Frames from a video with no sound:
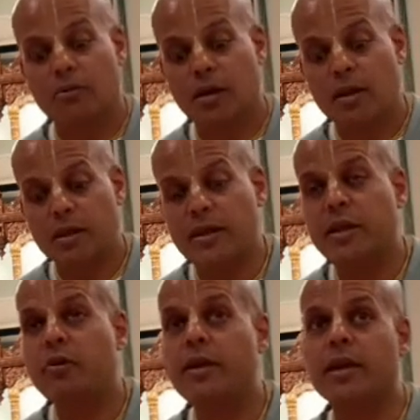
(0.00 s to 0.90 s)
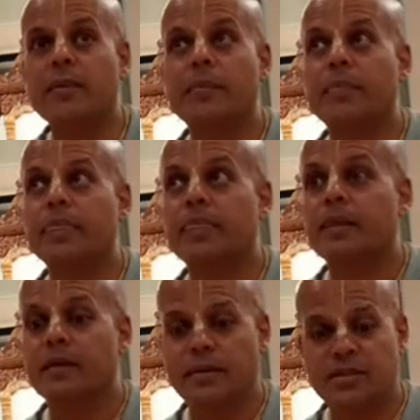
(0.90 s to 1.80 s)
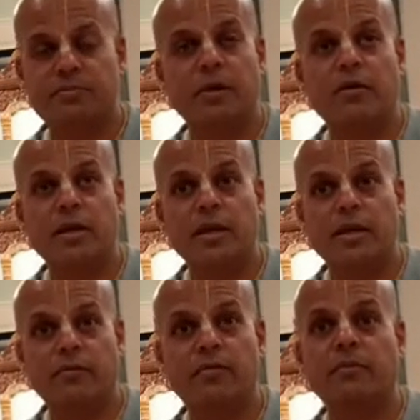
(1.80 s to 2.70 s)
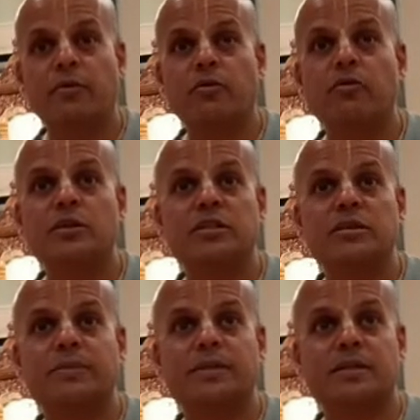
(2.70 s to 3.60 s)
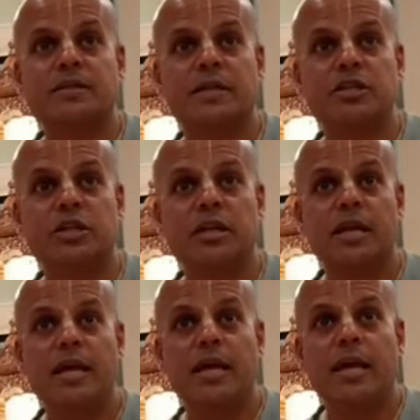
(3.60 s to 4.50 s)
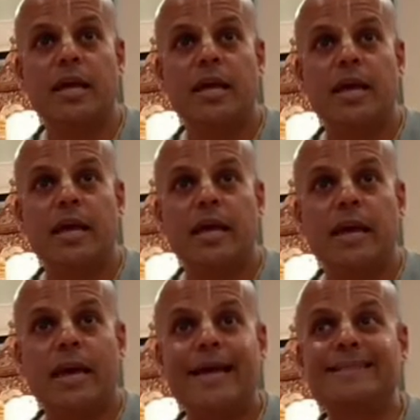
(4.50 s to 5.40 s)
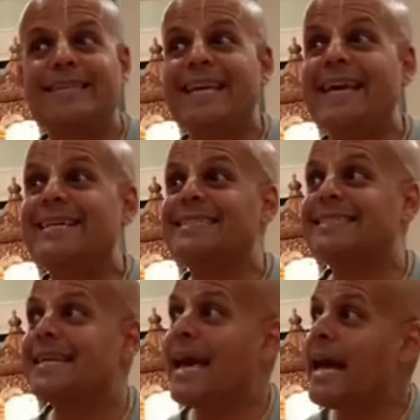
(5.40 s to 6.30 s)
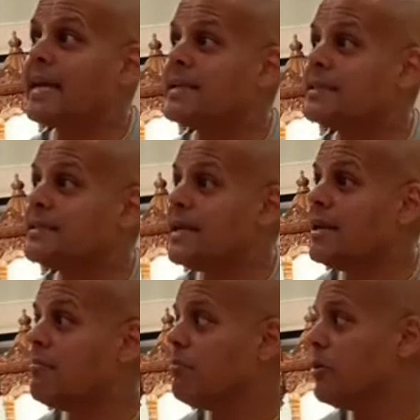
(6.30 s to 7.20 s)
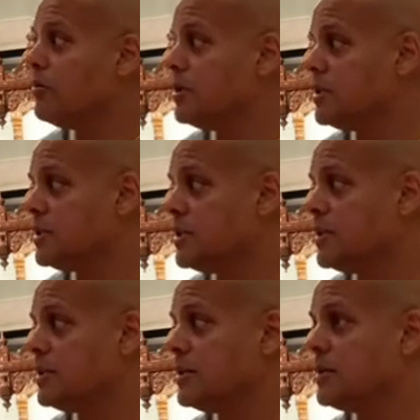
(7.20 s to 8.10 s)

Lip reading: Well, hearing this Bhagavad Gita from Guru Disciplic succession has the exact same potency